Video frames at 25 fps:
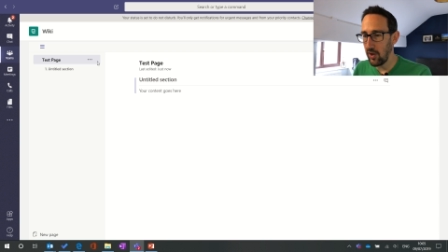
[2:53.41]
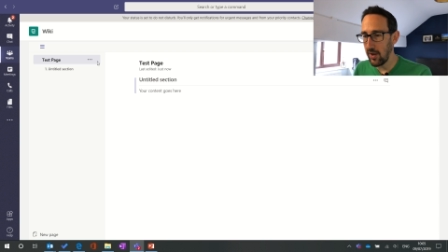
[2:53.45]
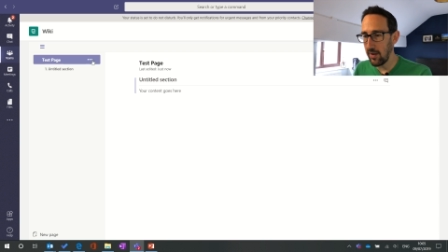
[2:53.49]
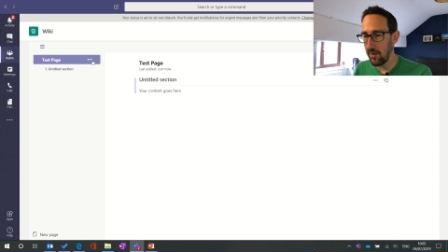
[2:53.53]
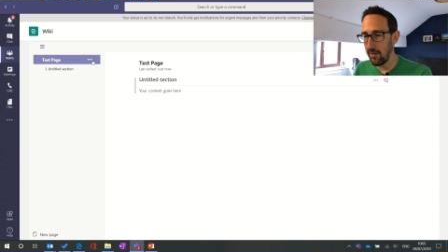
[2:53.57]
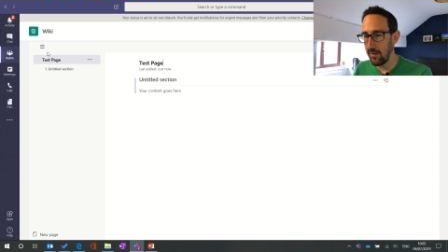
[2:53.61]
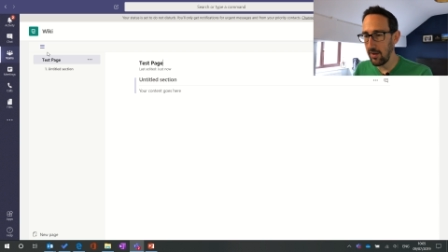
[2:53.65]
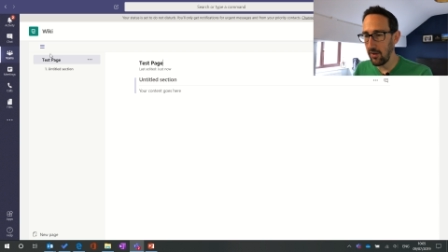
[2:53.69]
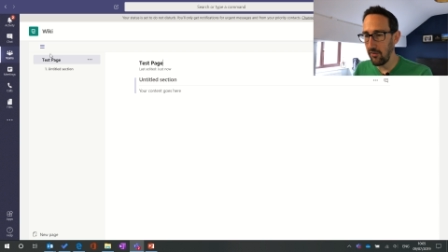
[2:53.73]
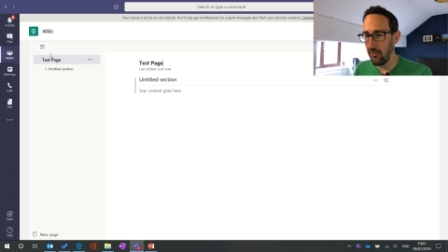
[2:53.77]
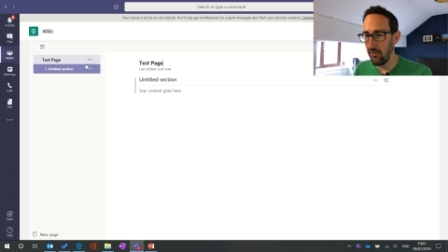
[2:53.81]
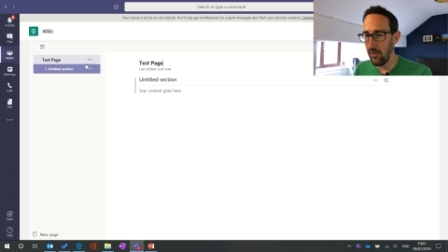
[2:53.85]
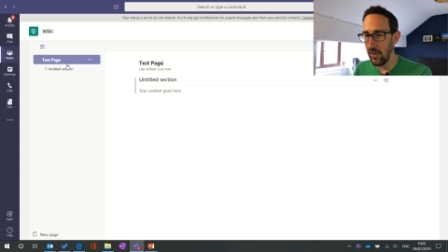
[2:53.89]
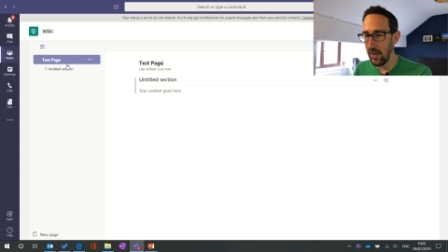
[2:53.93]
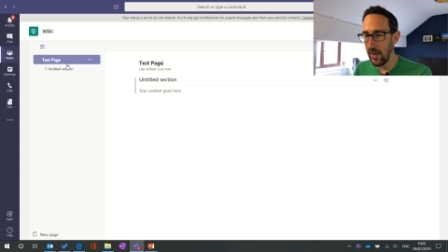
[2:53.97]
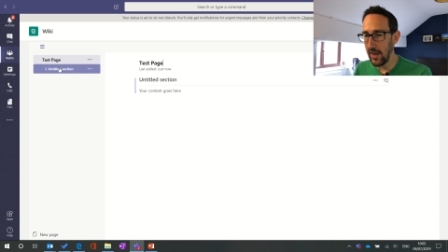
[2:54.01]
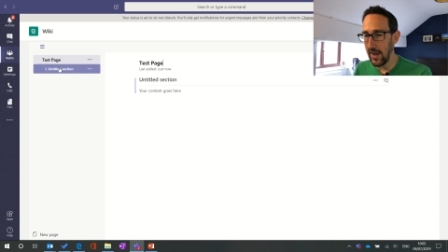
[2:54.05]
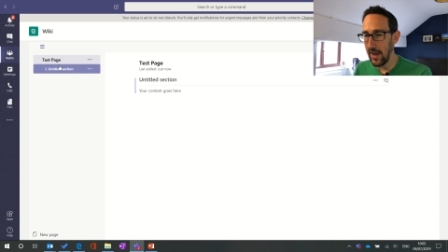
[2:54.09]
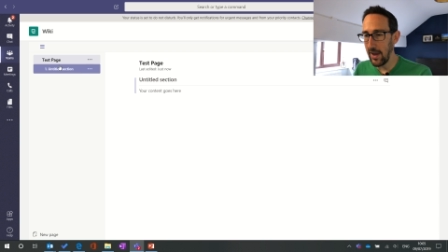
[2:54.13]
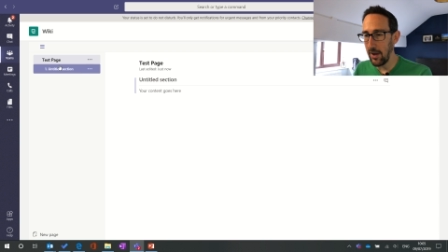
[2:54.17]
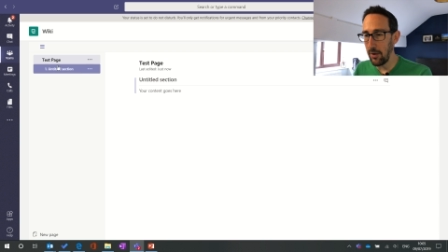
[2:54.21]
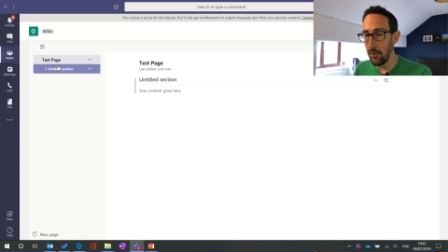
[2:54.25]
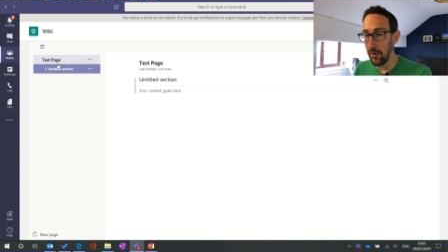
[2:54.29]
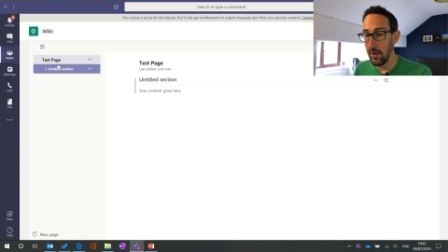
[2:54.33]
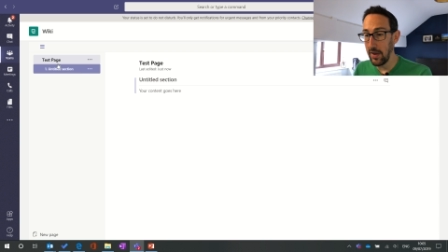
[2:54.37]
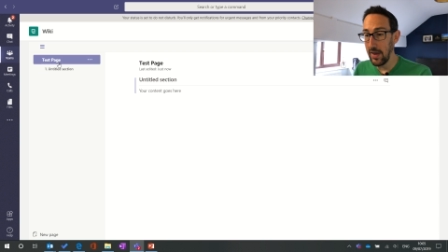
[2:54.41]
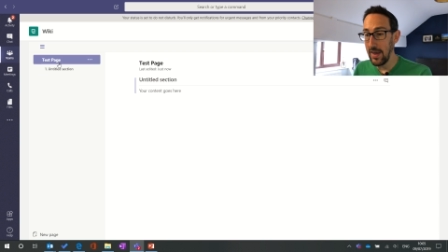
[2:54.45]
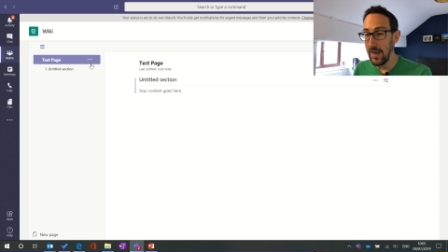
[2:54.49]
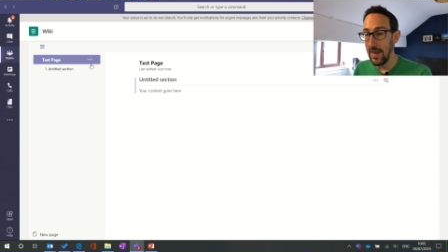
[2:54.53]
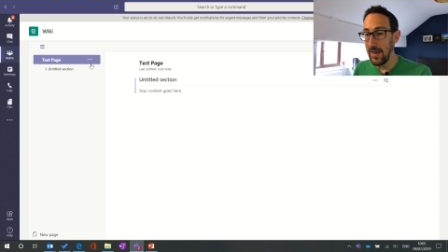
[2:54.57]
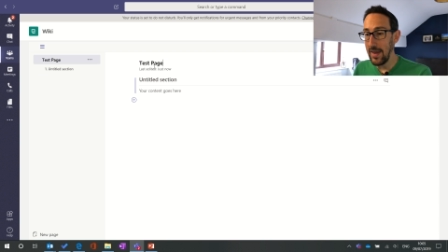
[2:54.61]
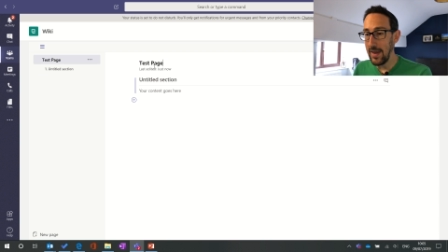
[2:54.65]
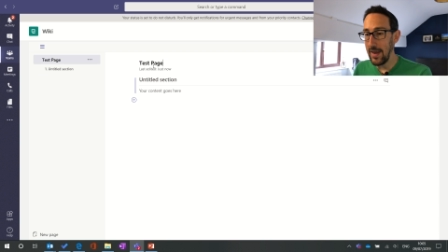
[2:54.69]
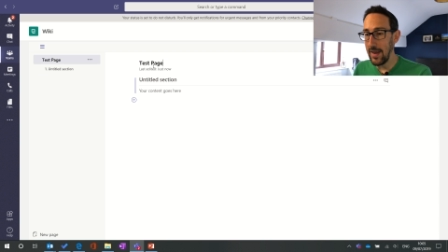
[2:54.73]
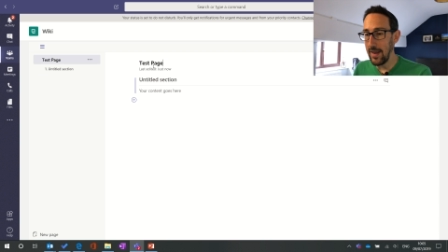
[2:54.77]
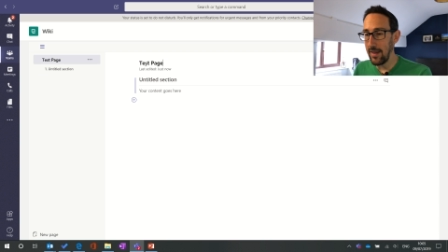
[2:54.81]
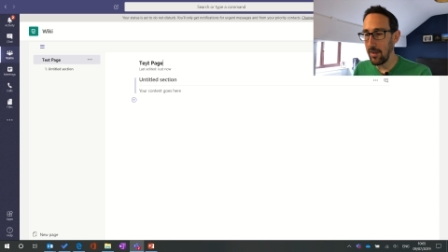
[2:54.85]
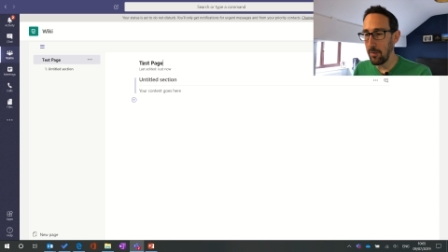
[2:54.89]
You can see it filling out
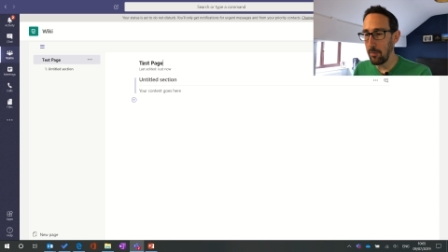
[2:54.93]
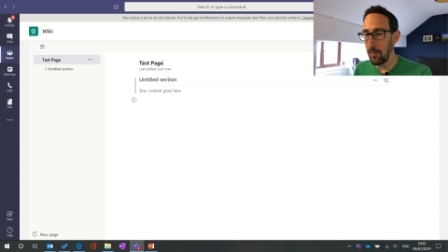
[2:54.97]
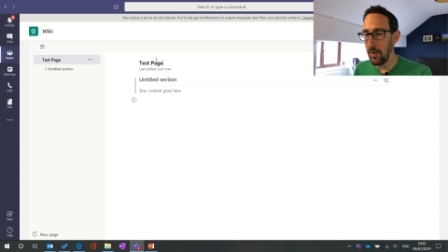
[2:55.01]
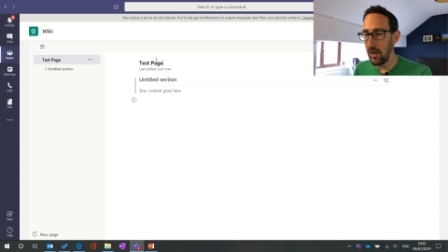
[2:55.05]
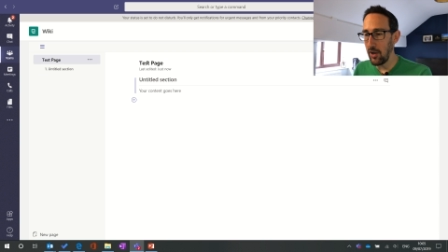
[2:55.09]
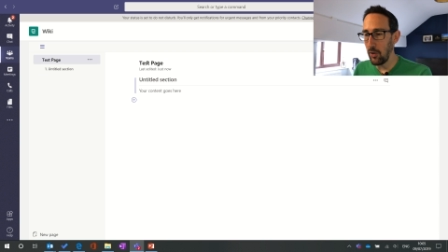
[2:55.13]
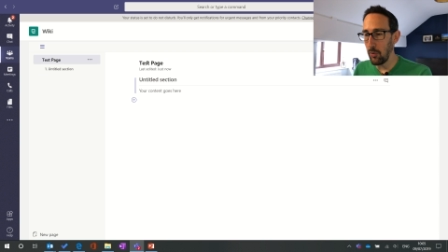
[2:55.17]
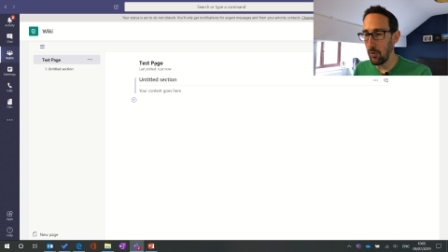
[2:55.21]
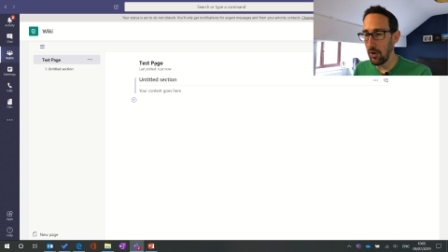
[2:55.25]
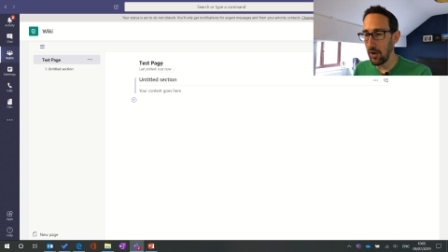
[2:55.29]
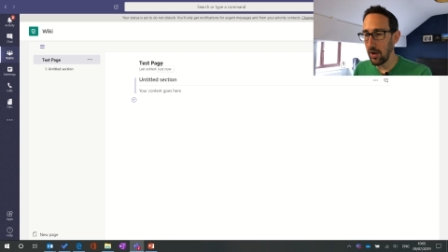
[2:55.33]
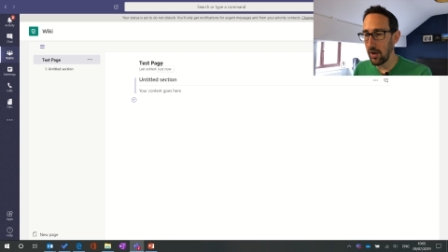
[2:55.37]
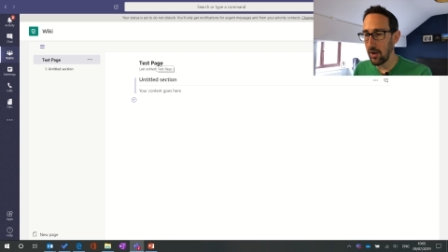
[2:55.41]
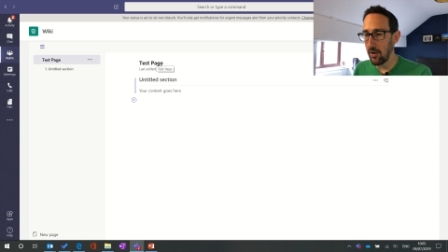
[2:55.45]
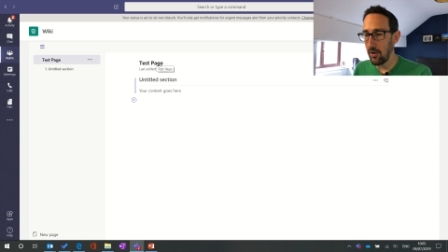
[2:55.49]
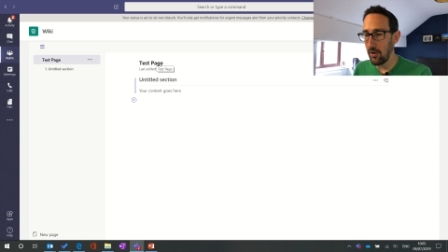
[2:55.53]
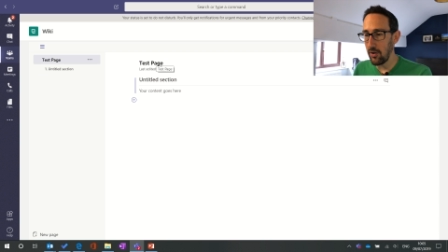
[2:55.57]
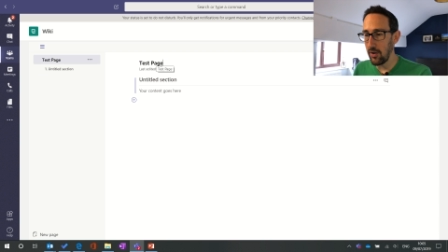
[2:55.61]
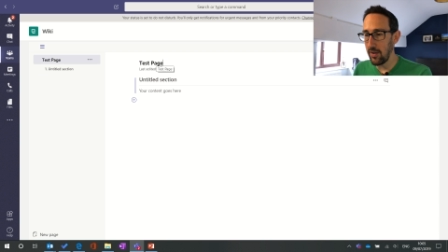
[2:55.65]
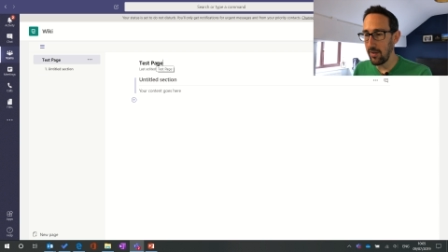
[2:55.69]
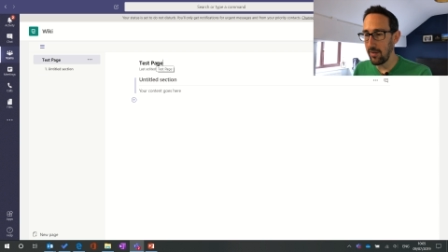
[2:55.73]
in the menu icon